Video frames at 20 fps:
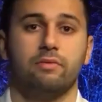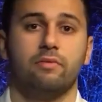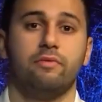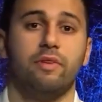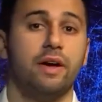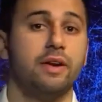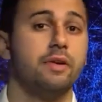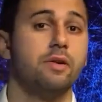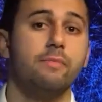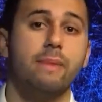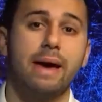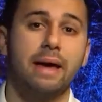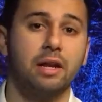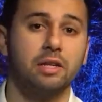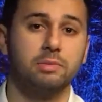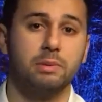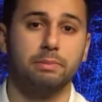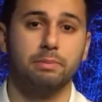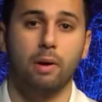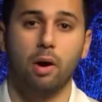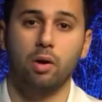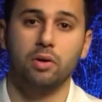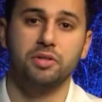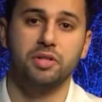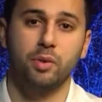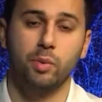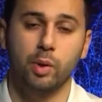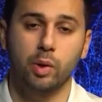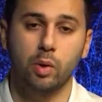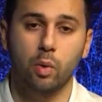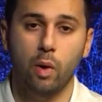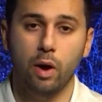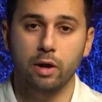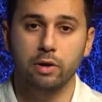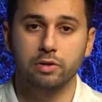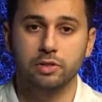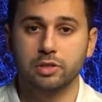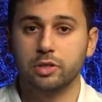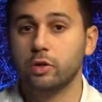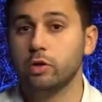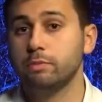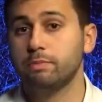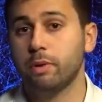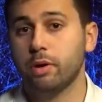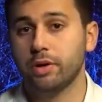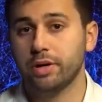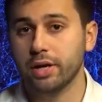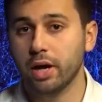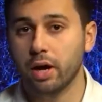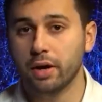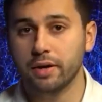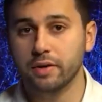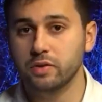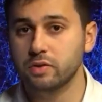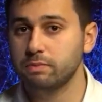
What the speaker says: vendor management policy requires third-party audits,